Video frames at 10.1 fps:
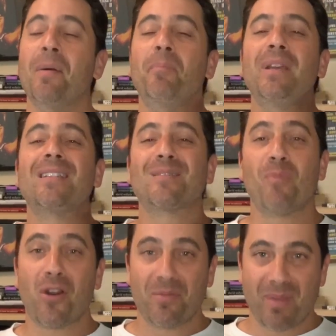Be
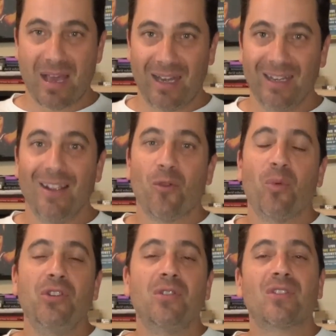smart about it.
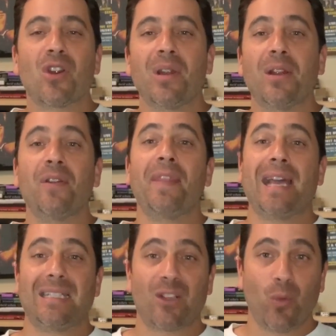When you start hearing
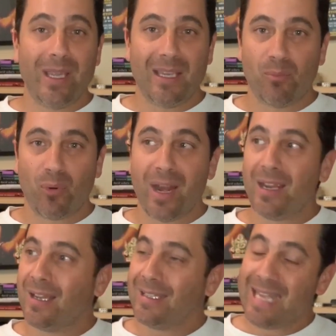that squeaky brake,